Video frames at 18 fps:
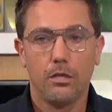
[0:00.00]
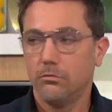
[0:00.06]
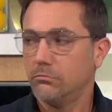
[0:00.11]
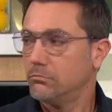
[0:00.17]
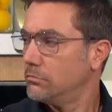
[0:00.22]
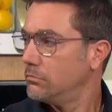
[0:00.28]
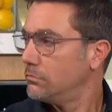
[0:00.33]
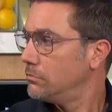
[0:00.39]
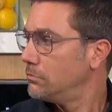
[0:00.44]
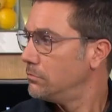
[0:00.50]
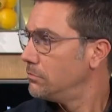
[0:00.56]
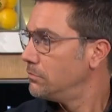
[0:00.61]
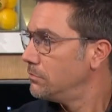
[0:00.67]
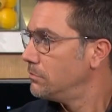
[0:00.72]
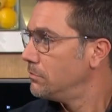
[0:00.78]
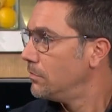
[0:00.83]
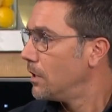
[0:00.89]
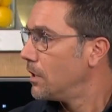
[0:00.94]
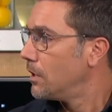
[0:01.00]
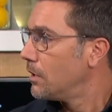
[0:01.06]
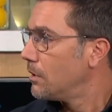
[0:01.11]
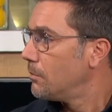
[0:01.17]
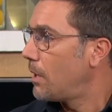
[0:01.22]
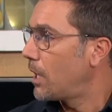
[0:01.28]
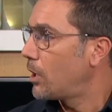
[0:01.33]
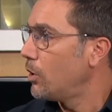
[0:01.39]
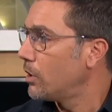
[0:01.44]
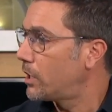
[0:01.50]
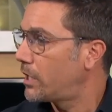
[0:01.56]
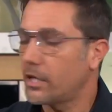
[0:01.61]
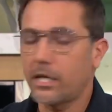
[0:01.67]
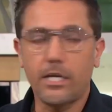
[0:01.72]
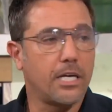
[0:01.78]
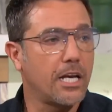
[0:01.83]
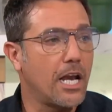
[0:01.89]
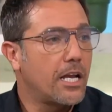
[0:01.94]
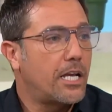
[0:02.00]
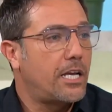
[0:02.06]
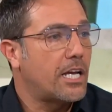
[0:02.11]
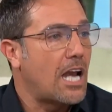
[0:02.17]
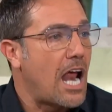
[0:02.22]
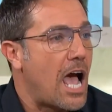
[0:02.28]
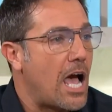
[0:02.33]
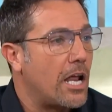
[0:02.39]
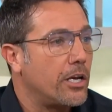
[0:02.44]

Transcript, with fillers: I go get, get granule.